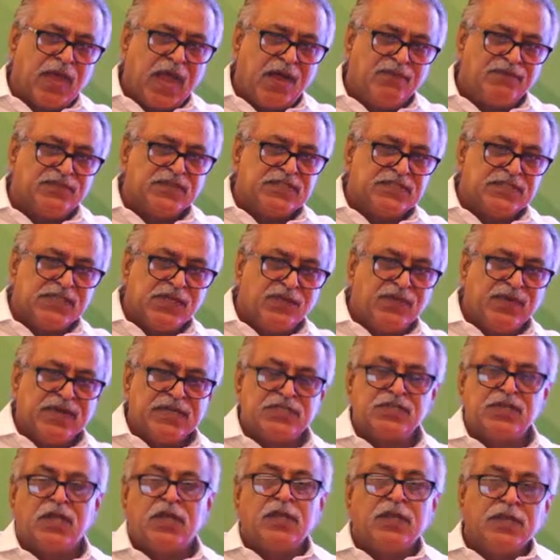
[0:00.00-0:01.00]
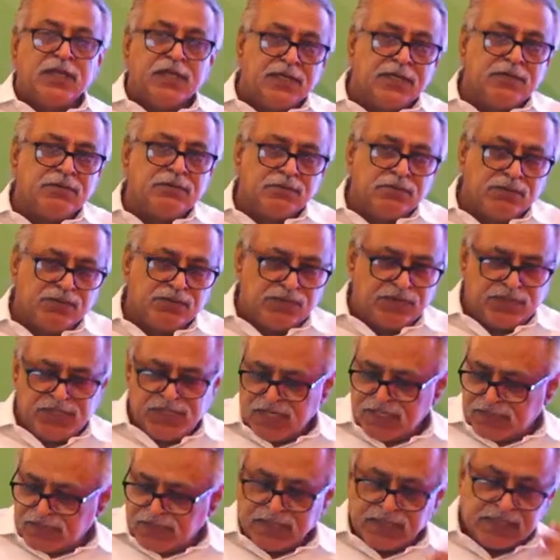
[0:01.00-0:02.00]
have these events in
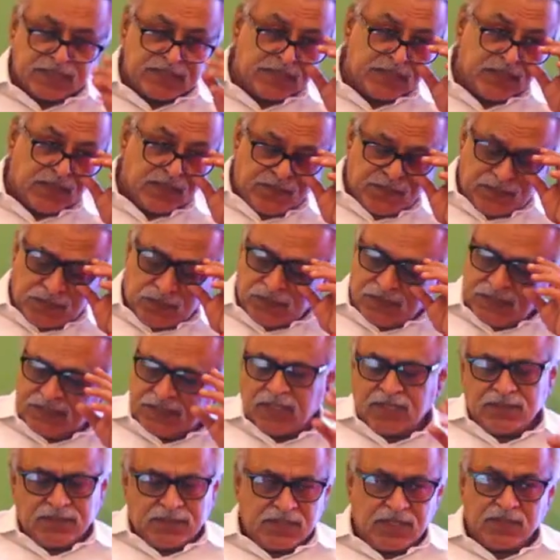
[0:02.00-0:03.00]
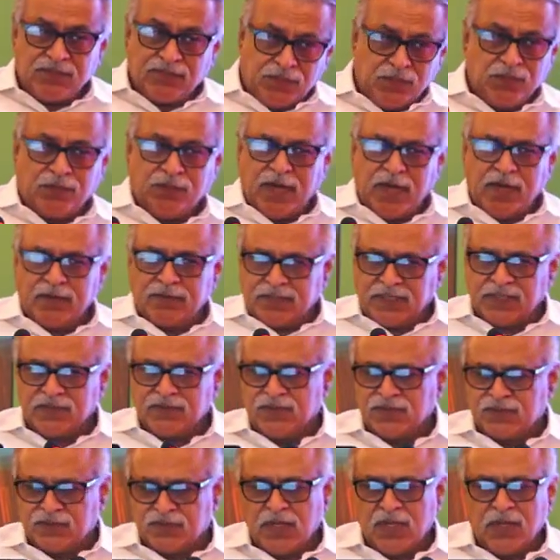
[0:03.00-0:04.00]
theater itself. So these are a few rare
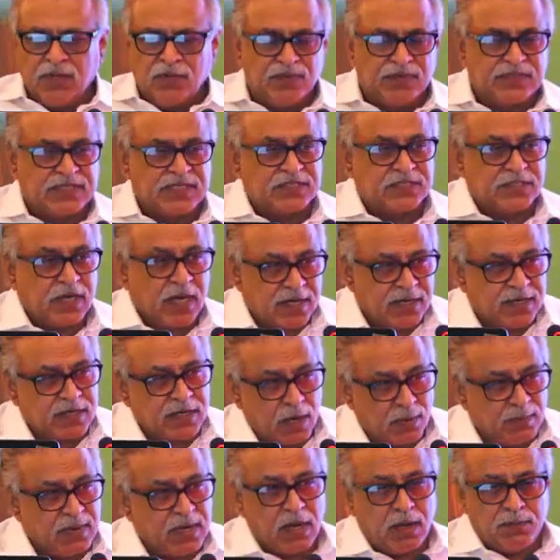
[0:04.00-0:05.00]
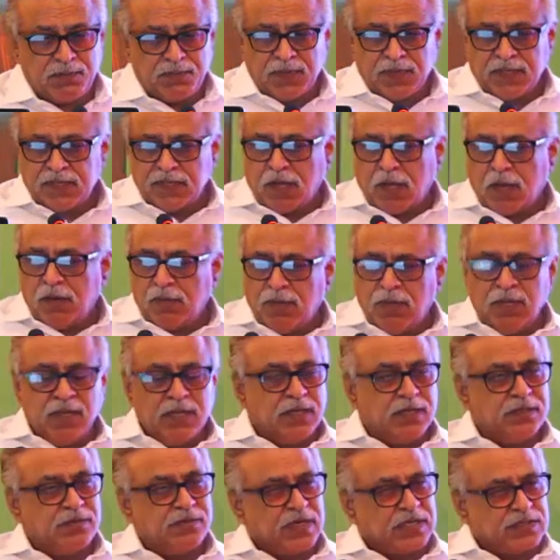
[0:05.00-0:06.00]
things which have started coming up now
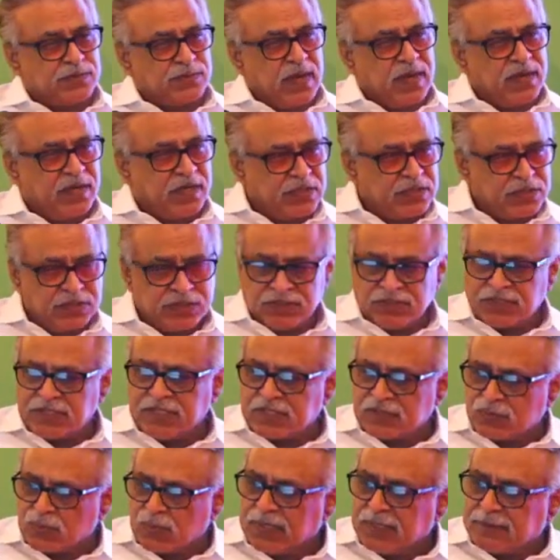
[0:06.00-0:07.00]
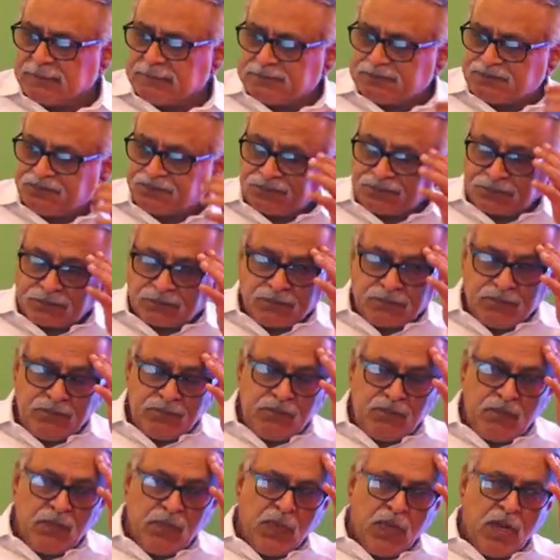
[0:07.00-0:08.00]
in transplantations as well.
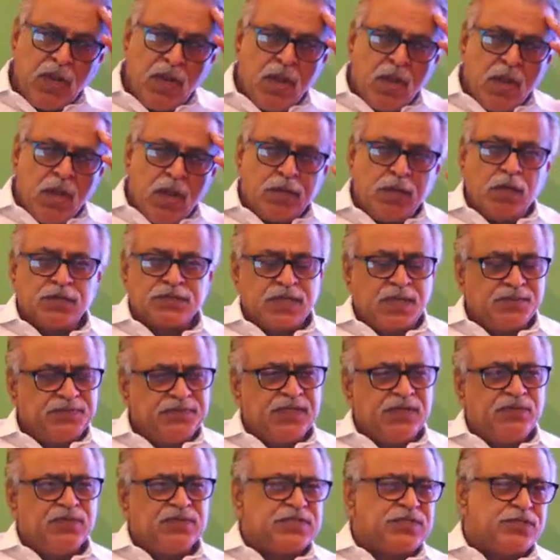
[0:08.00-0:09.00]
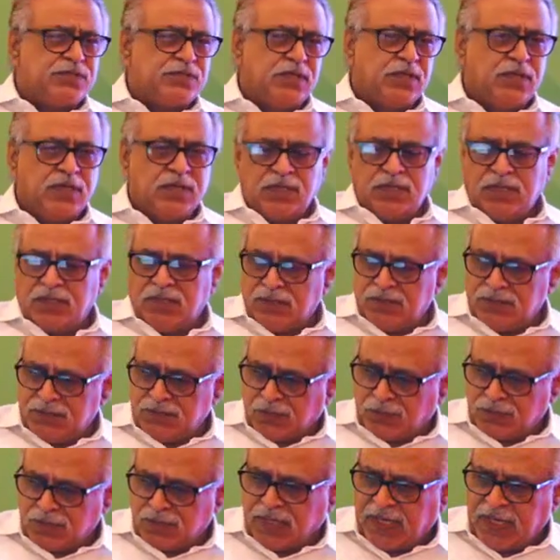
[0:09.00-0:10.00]
Now, something which
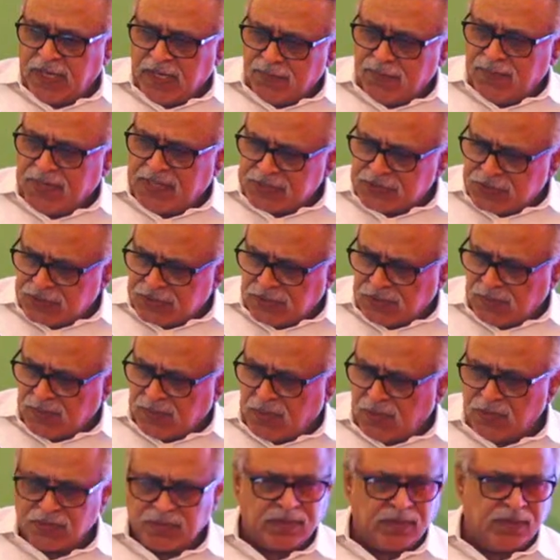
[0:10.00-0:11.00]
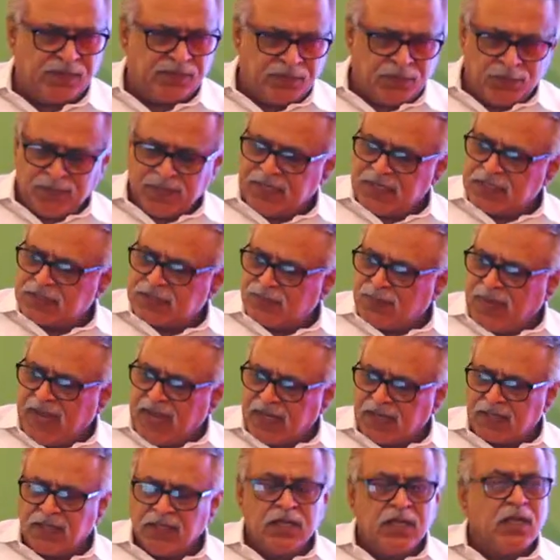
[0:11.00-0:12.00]
Dr. Kher mentioned about a few minutes
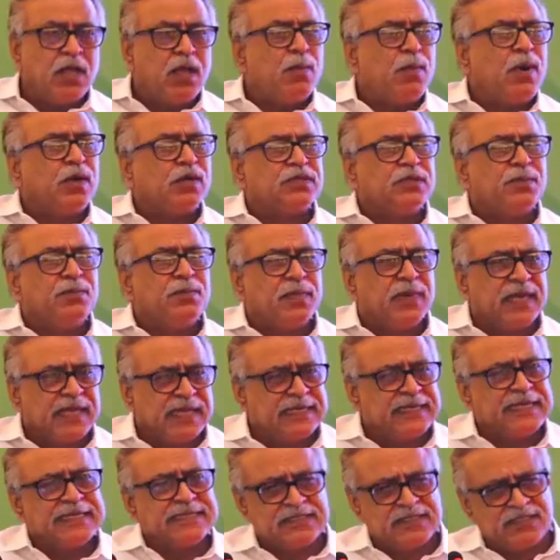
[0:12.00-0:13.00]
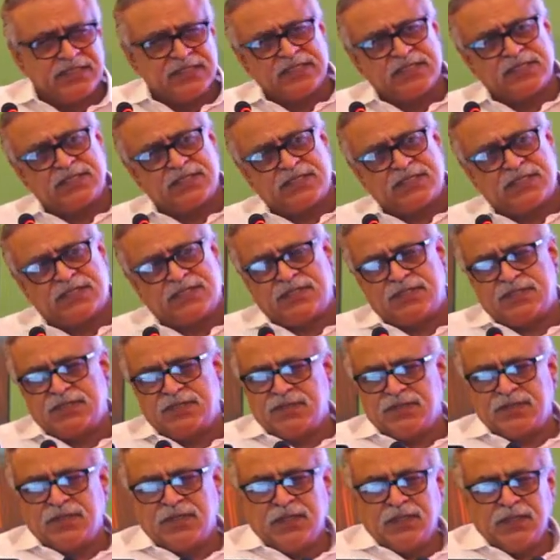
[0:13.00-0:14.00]
back about the malignancies.
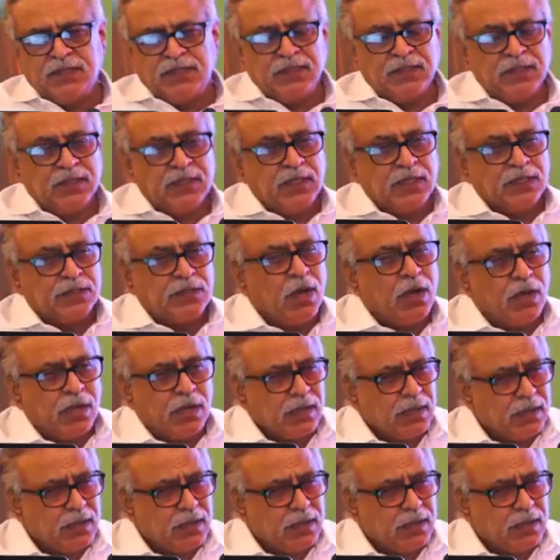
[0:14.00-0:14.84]
Now,